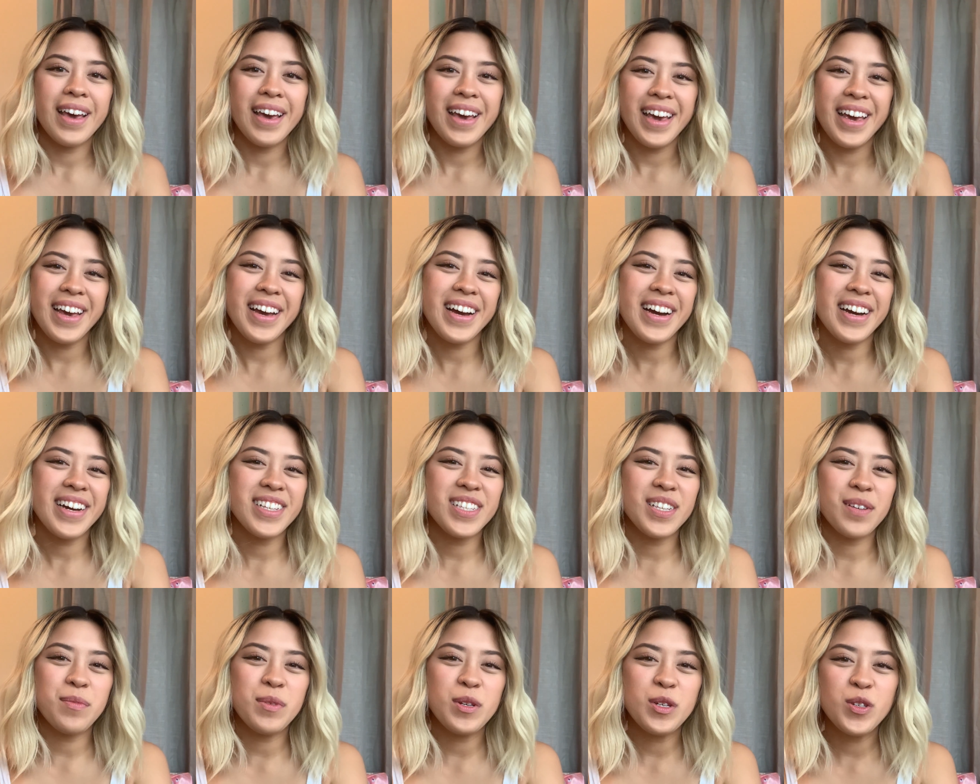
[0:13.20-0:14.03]
Hey
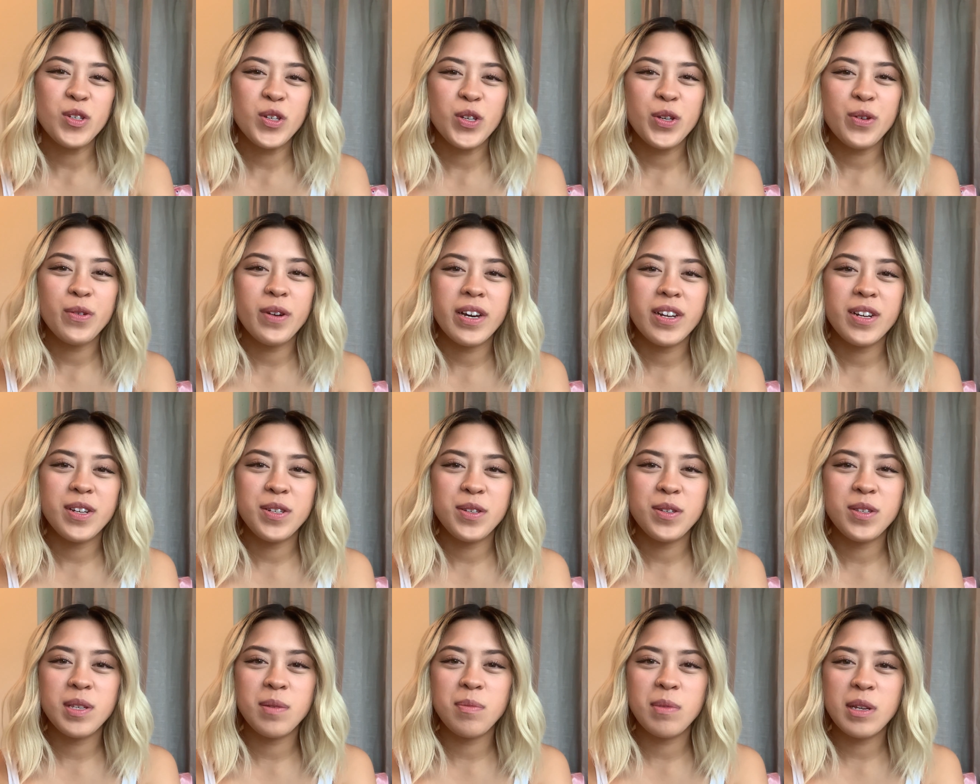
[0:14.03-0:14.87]
guys, I'm going to show you how to
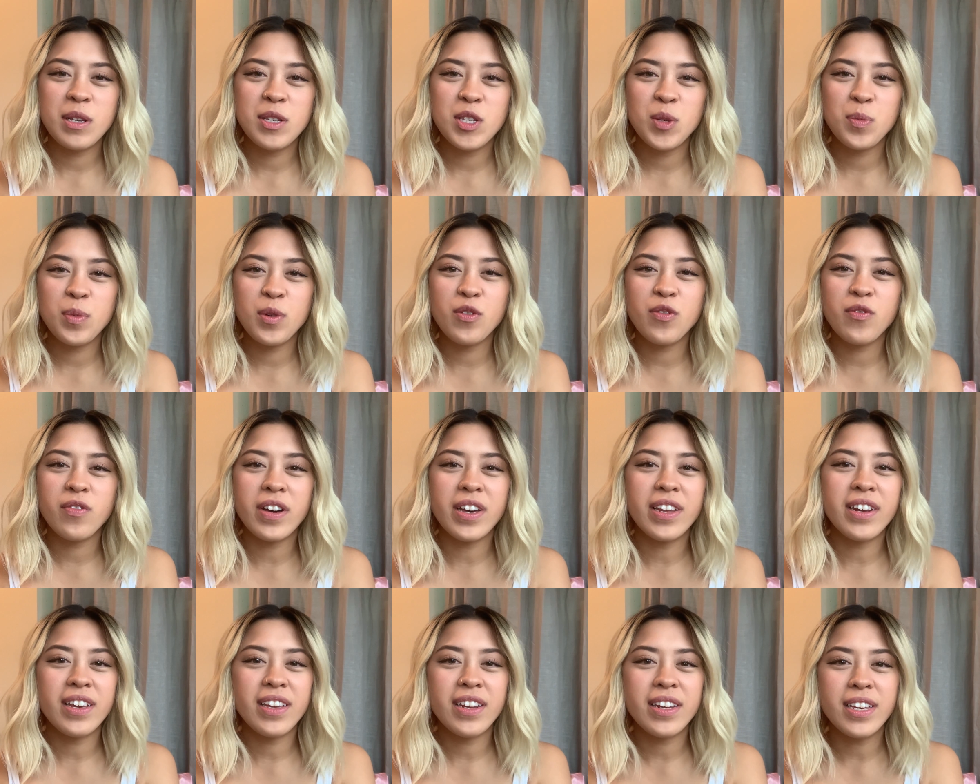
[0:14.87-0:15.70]
do something super
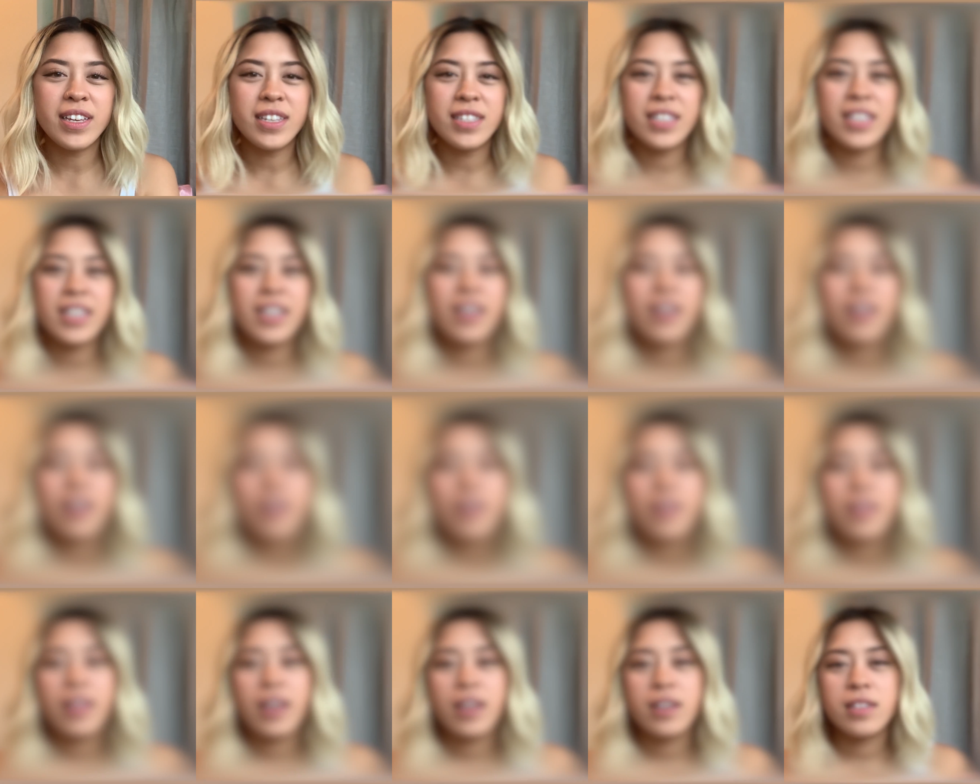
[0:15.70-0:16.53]
fun and easy,
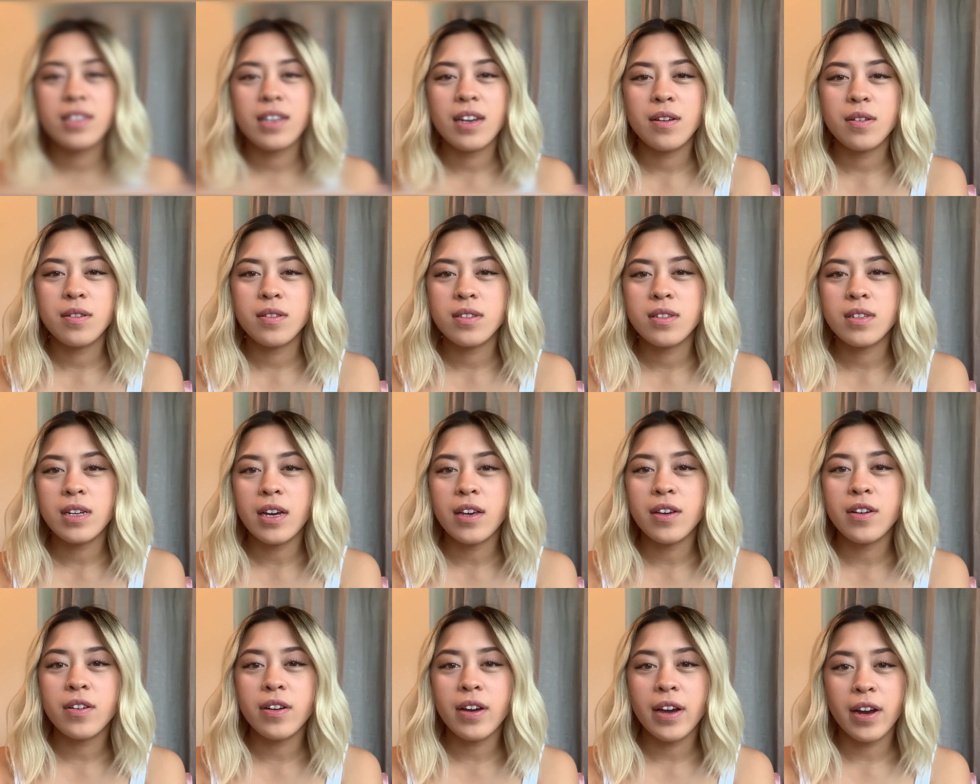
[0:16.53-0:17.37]
and that is how to
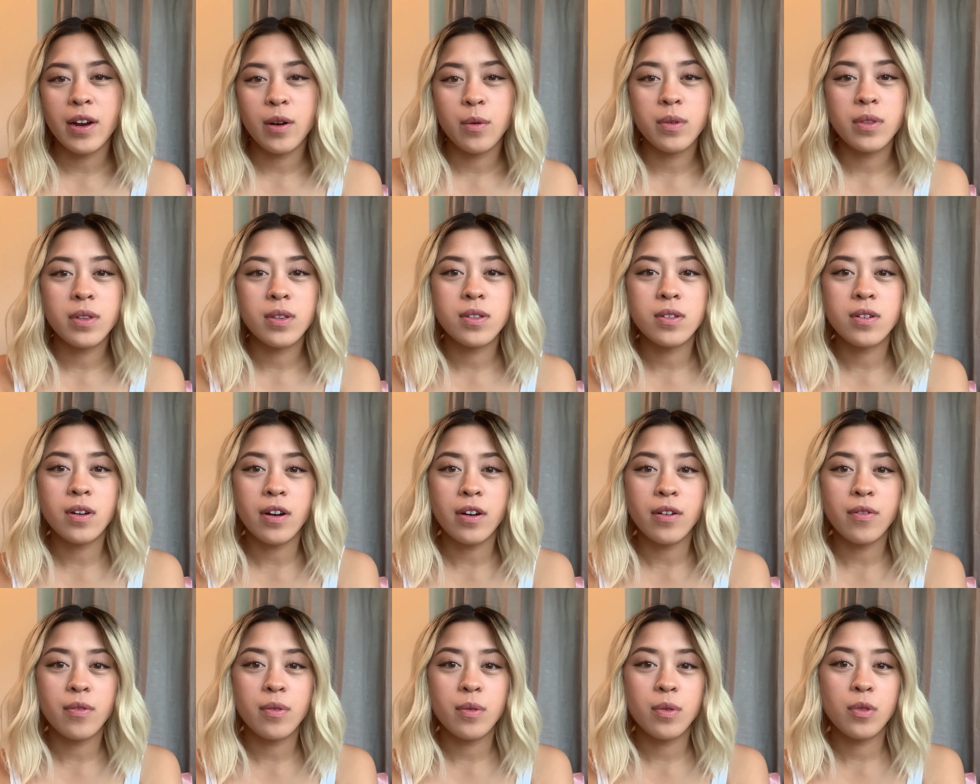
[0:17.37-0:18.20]
style your hair with a
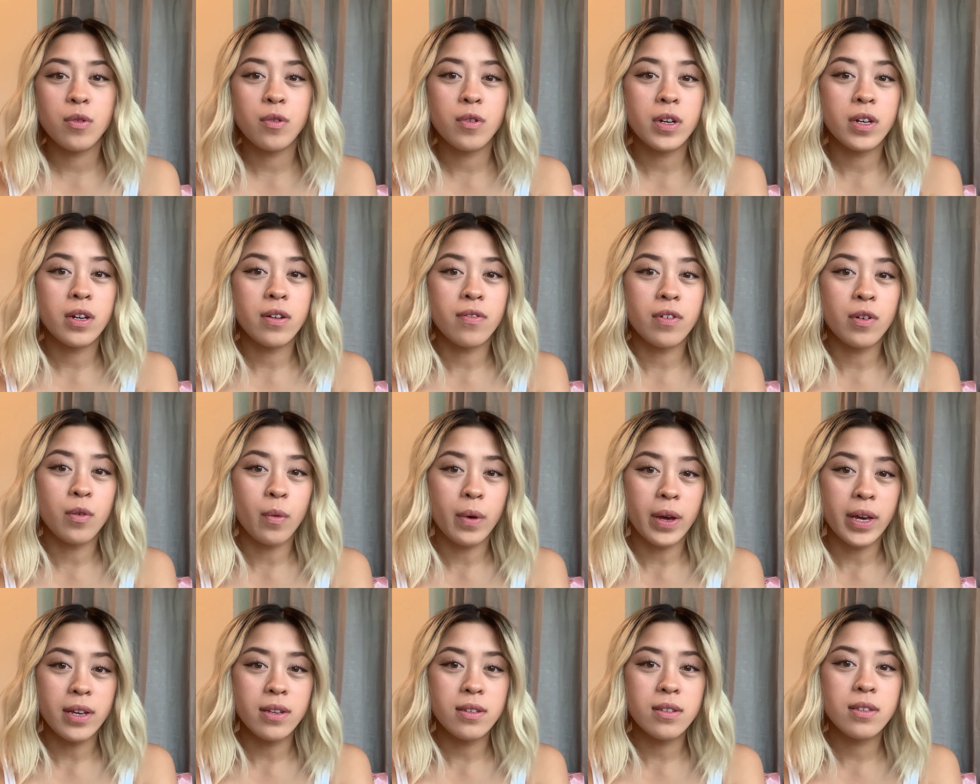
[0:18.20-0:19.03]
scarf 3 different
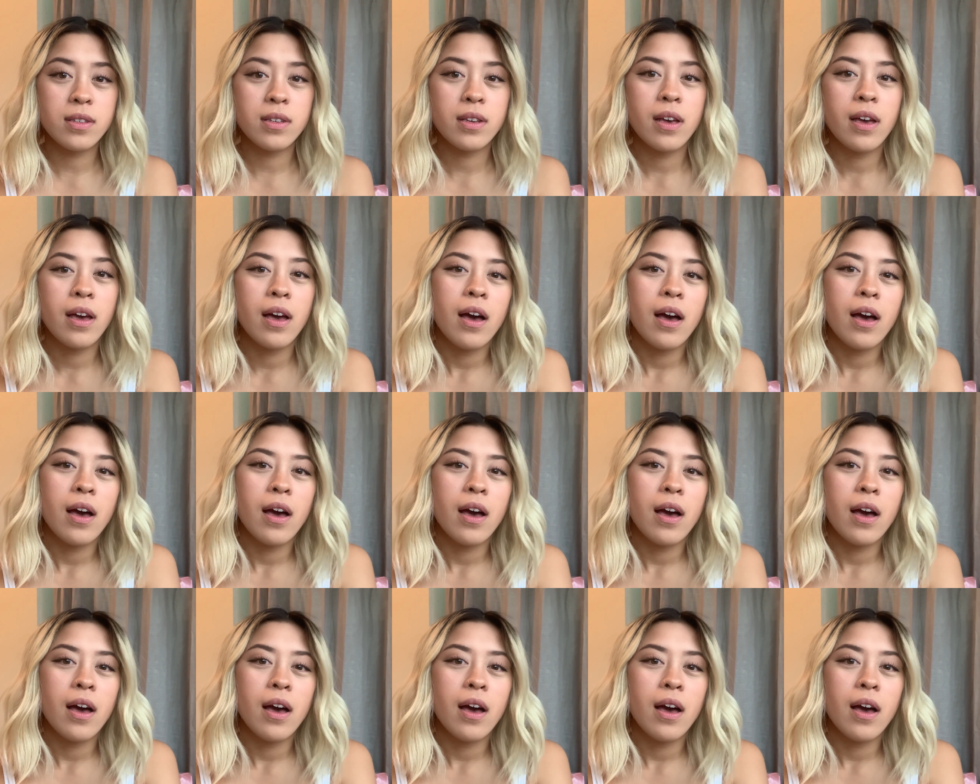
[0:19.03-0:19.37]
ways.